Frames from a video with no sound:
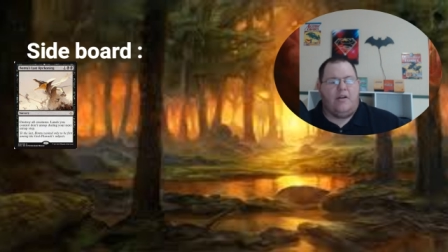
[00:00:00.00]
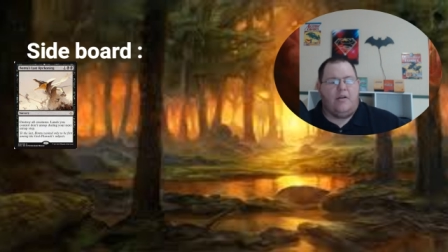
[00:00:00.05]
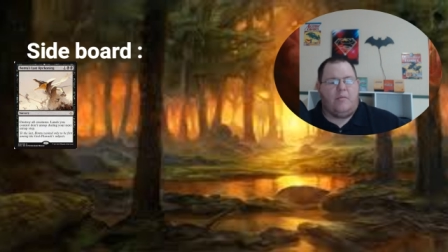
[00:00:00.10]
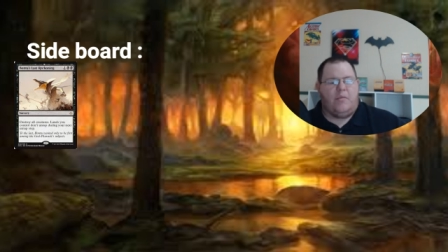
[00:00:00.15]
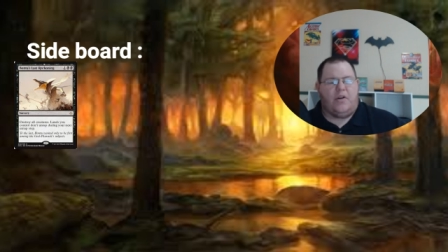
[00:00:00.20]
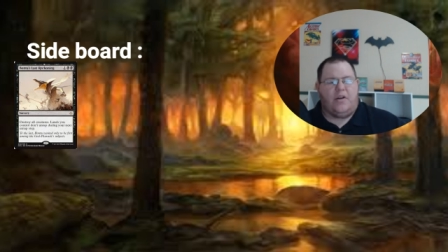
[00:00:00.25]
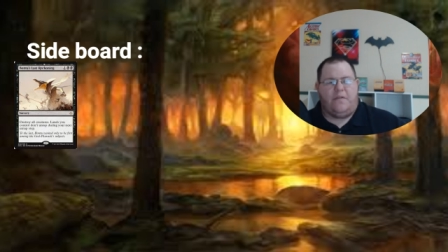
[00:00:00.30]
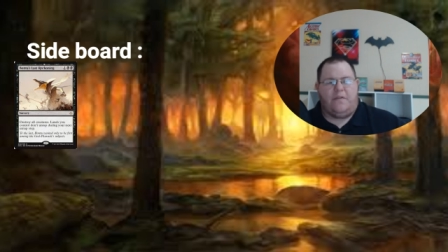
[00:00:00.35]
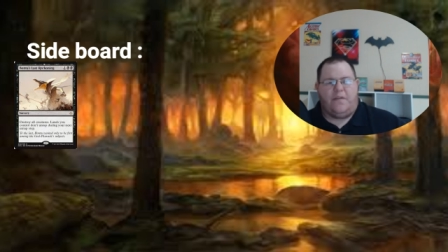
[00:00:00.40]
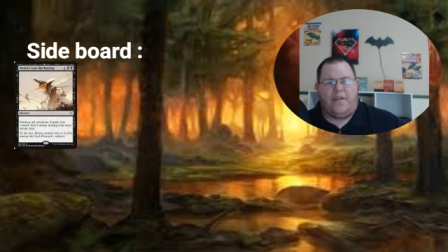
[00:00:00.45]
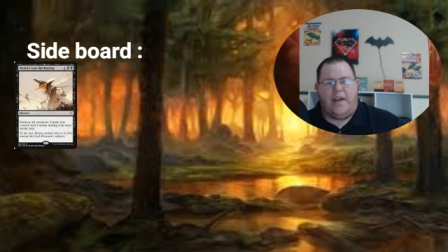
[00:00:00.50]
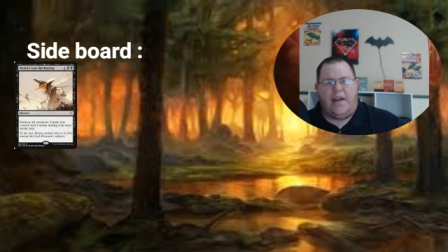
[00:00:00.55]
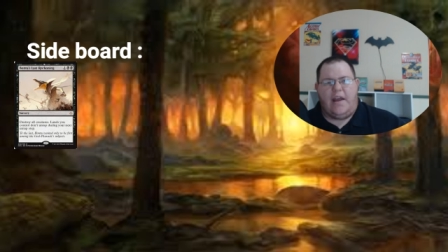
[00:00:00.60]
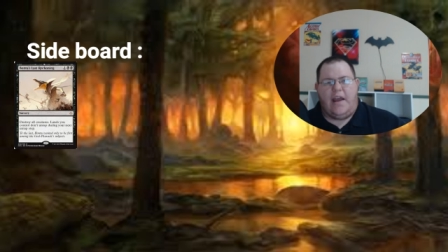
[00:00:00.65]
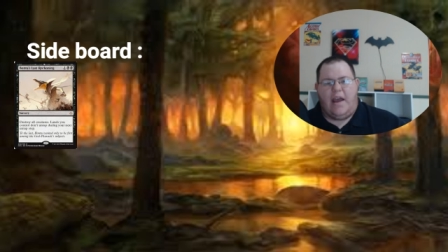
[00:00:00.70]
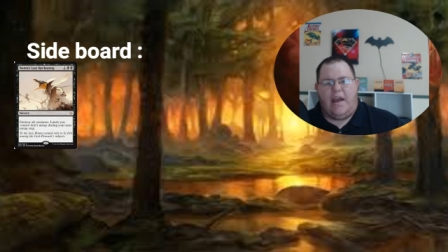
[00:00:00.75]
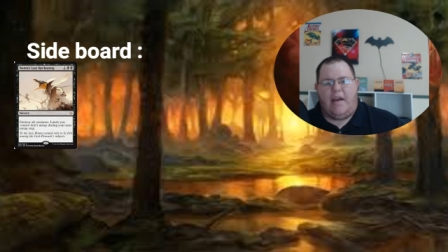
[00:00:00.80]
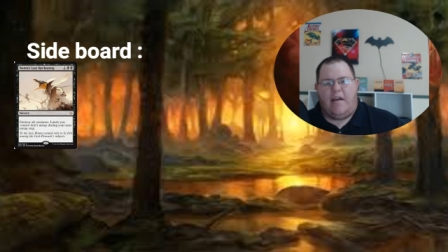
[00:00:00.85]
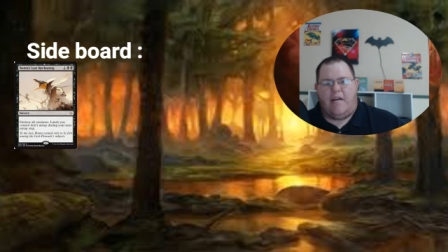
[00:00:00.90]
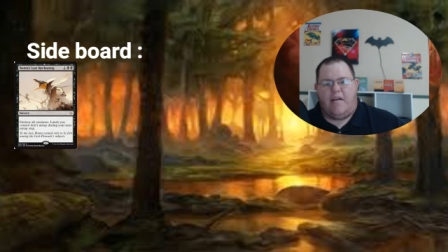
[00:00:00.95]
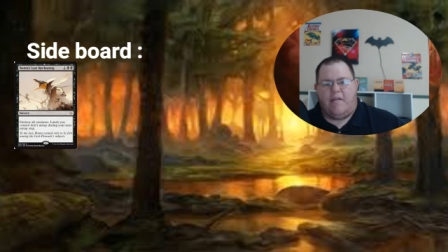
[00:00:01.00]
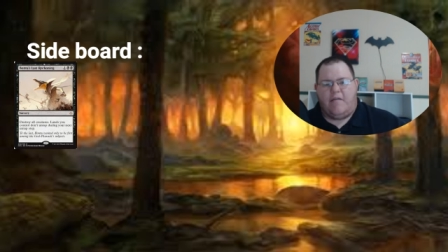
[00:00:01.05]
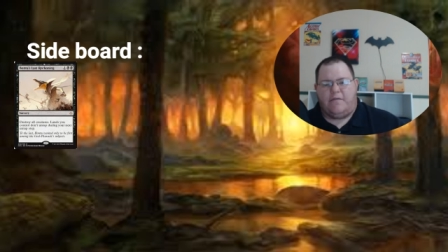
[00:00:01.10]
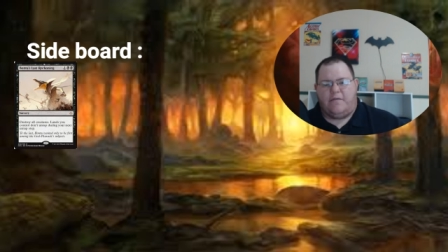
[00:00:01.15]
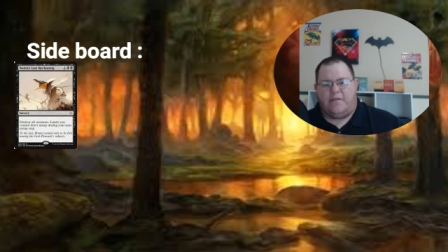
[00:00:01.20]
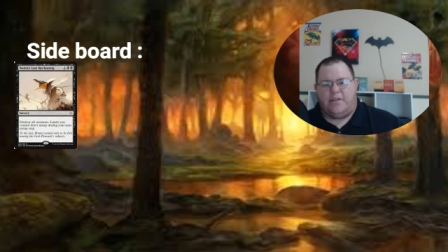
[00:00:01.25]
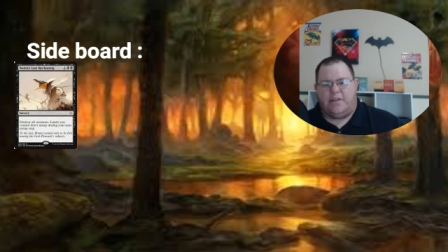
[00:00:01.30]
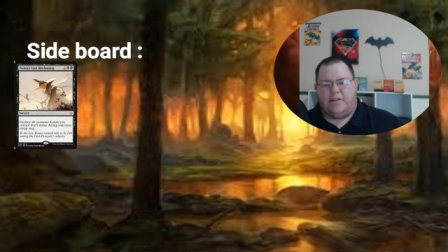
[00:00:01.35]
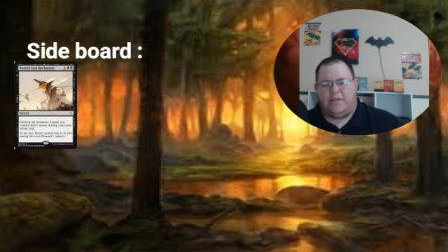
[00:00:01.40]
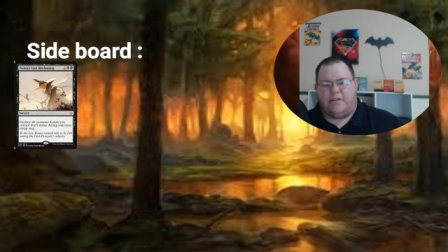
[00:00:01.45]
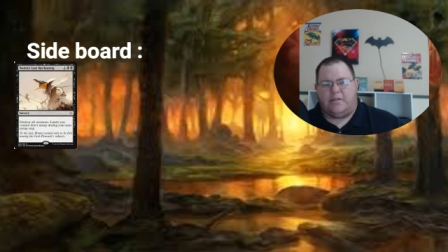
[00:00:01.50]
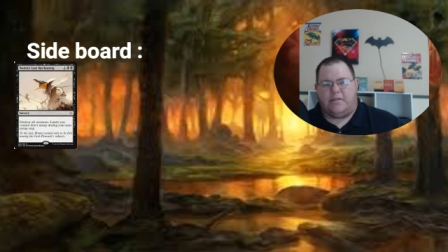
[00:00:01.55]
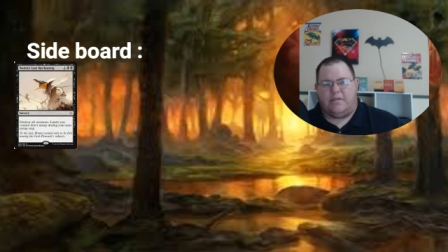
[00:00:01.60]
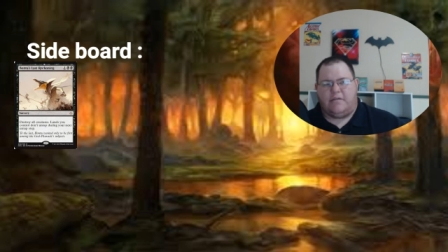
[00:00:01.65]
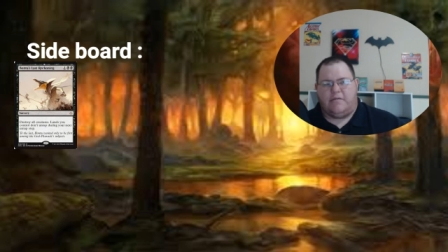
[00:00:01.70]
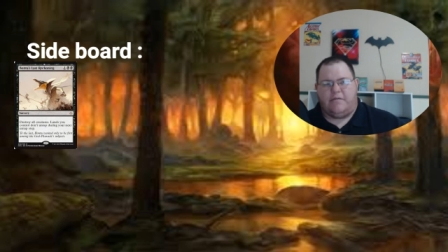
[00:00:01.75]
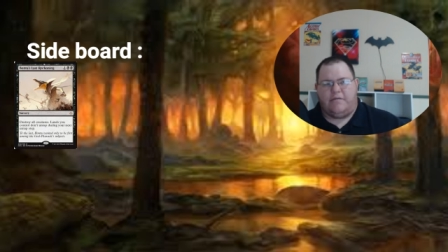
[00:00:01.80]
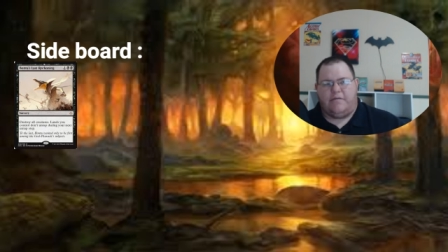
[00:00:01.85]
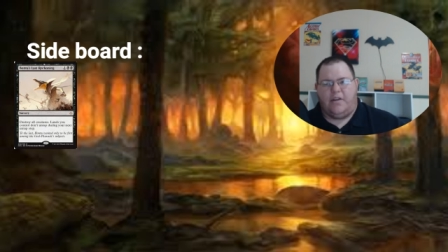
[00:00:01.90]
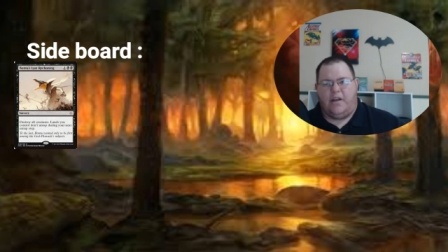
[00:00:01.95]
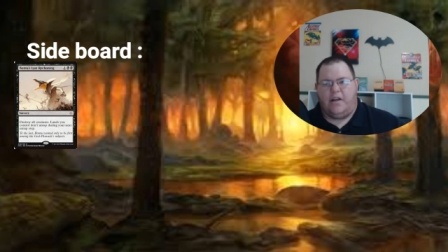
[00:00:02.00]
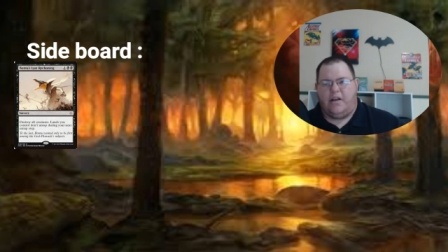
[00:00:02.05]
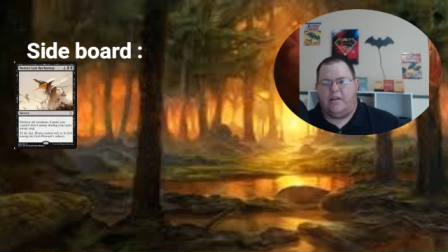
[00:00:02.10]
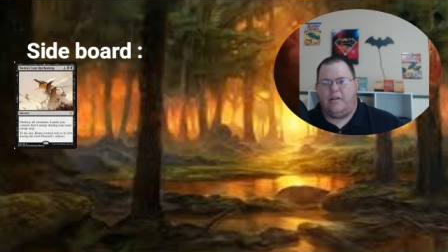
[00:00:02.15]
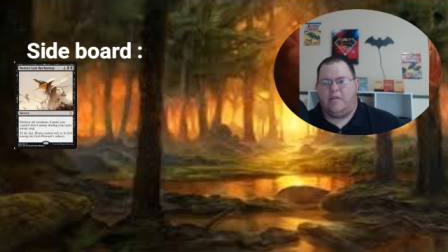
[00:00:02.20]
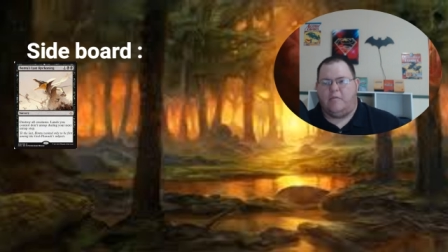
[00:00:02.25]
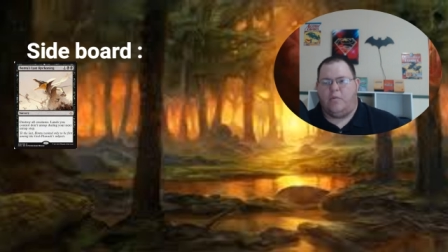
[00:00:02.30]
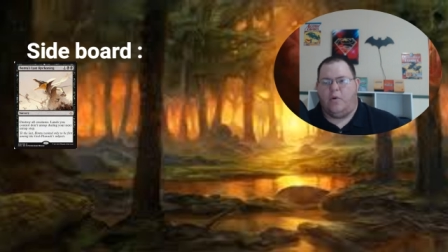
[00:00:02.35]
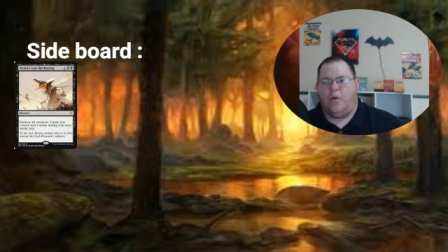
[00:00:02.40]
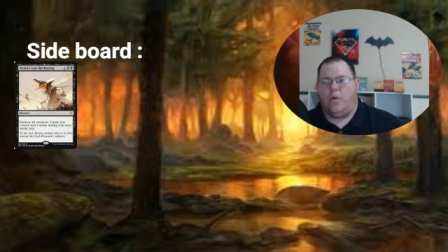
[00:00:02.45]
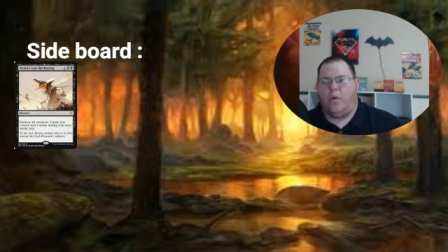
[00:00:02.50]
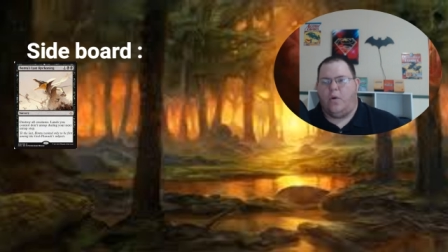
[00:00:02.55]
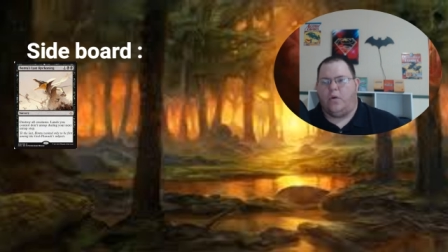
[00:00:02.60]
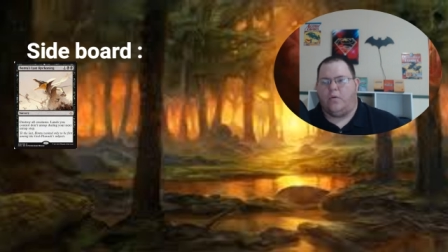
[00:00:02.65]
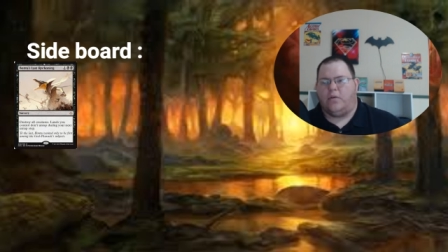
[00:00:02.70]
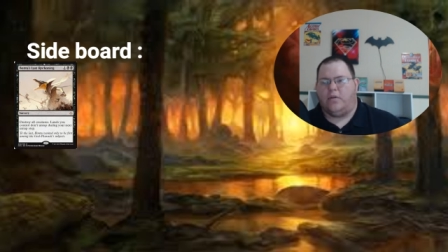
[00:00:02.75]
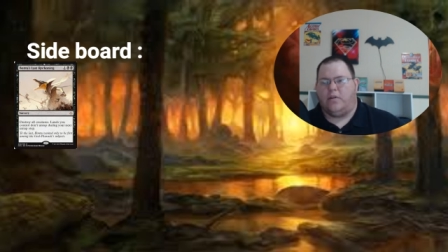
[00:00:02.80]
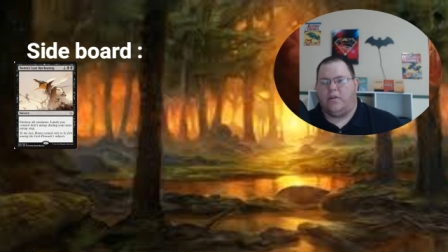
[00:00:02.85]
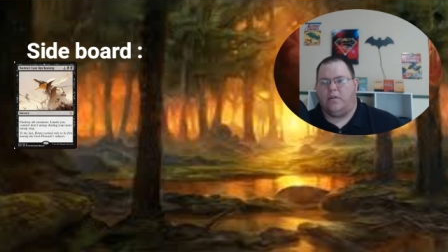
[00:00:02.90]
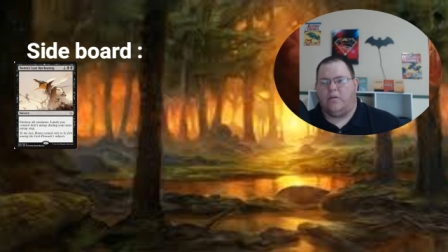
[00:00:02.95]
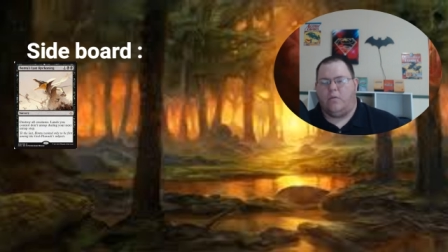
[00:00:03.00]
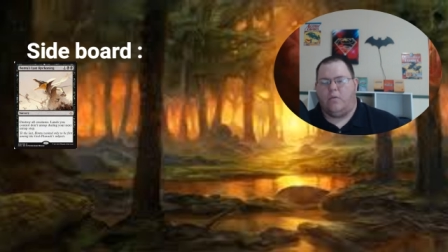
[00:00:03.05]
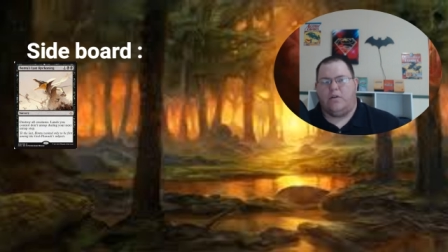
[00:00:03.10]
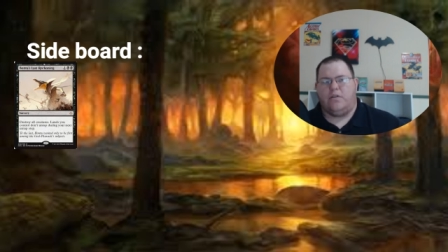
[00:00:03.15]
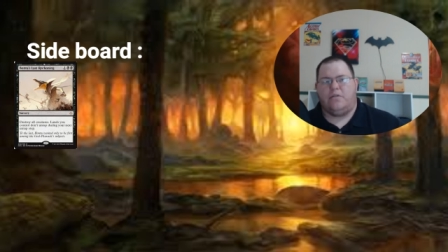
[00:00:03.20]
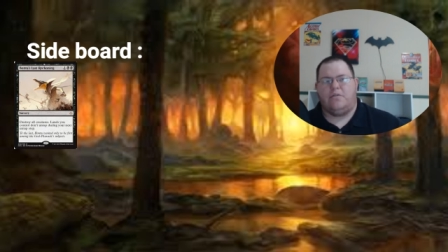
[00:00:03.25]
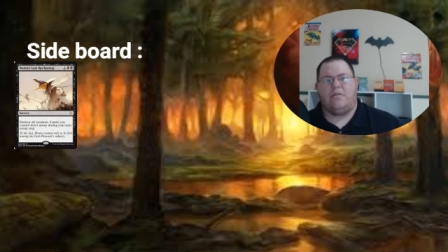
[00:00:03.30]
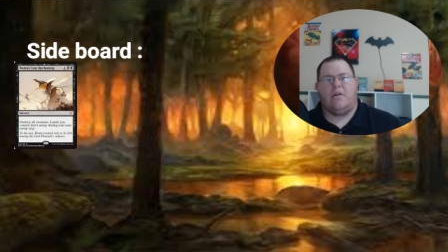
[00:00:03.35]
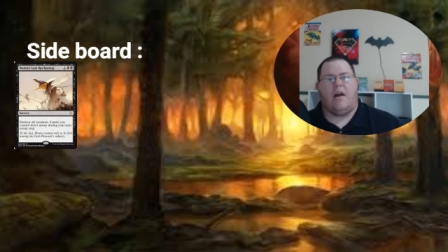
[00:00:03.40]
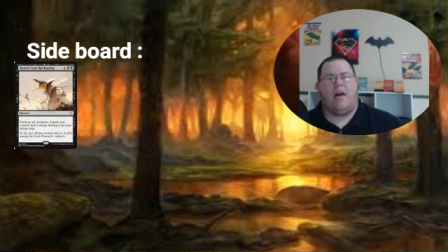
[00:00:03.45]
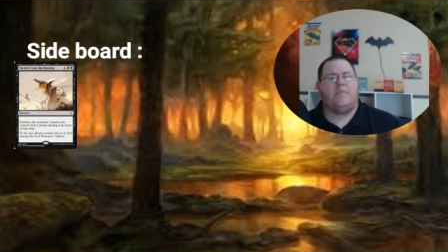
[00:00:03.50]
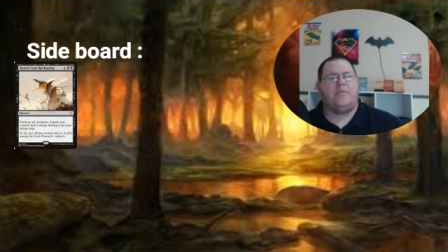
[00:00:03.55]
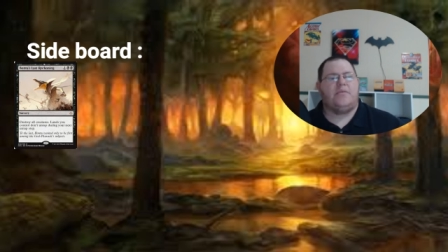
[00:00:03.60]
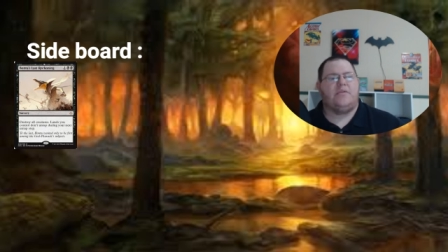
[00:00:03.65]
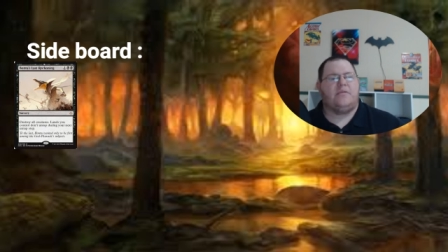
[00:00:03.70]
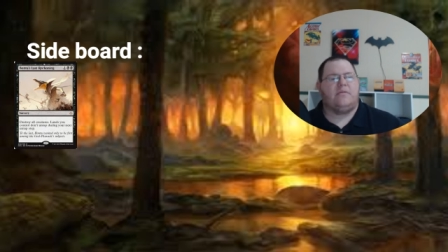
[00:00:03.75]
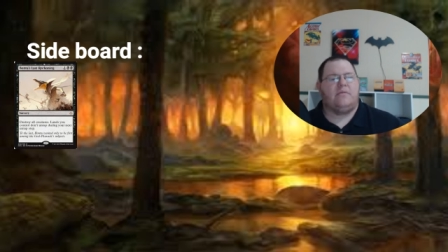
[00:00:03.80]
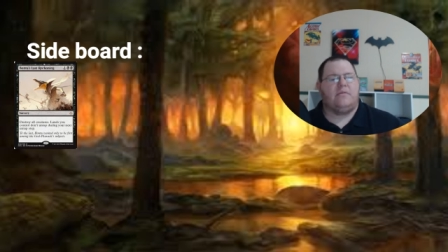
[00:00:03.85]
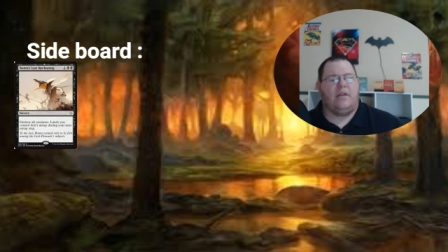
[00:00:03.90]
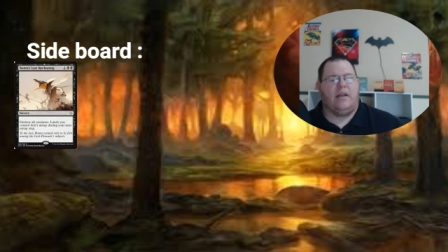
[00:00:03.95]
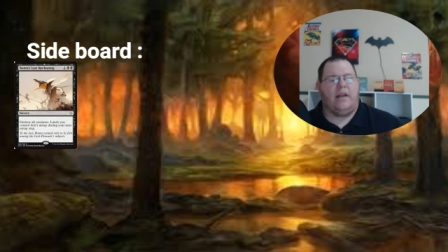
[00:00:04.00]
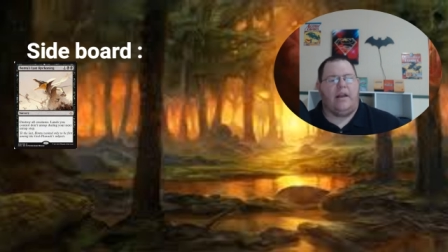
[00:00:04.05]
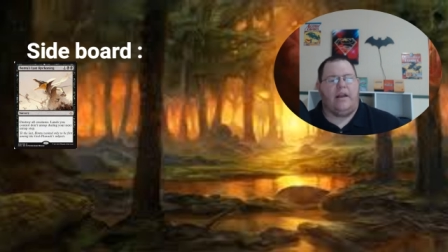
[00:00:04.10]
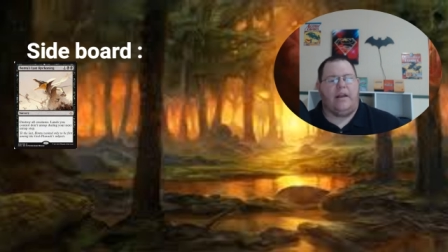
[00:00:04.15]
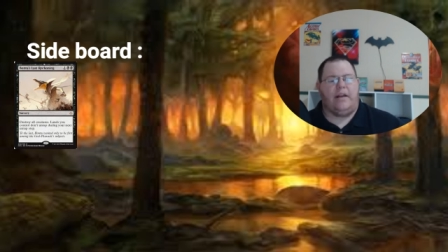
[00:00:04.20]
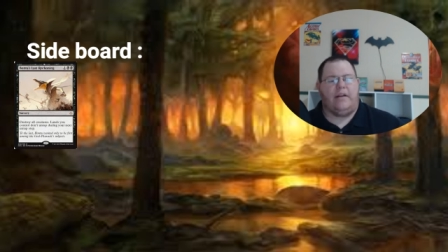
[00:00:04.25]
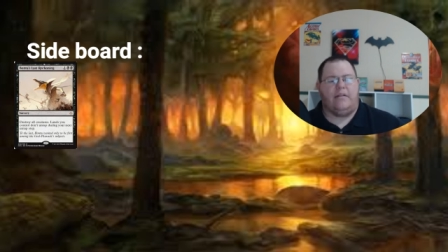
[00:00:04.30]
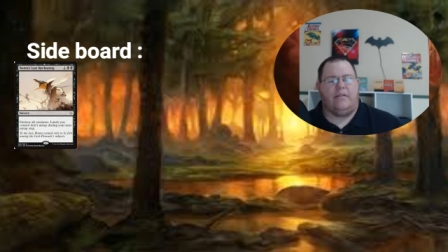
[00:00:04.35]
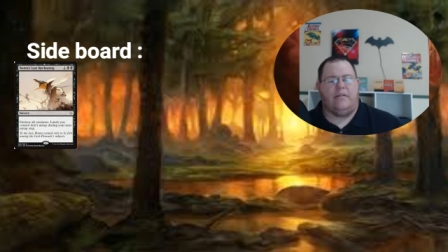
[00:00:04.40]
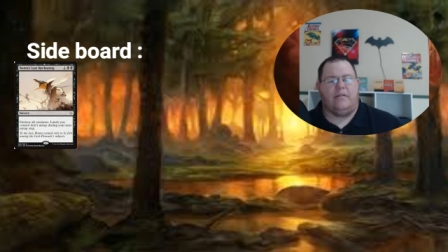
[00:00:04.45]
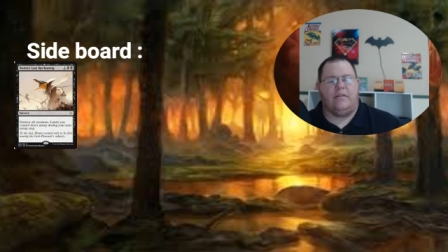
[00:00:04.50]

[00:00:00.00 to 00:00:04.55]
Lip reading: But if they have just flooded the board with little 1-drops and